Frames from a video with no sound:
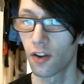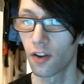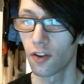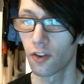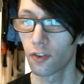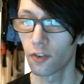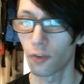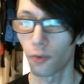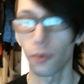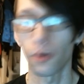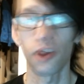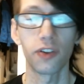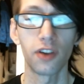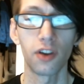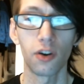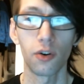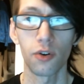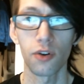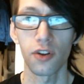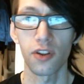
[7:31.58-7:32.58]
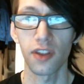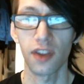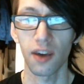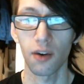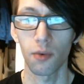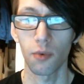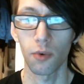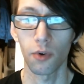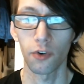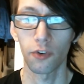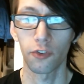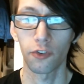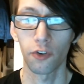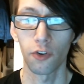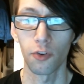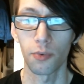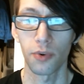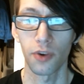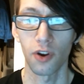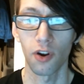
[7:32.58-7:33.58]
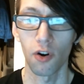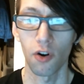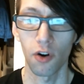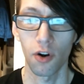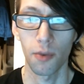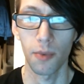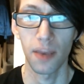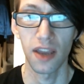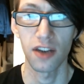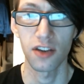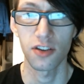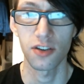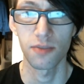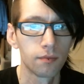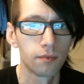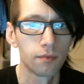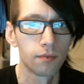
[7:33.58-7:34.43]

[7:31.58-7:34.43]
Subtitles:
So while you go to the Guild Wars 2 pre-order page,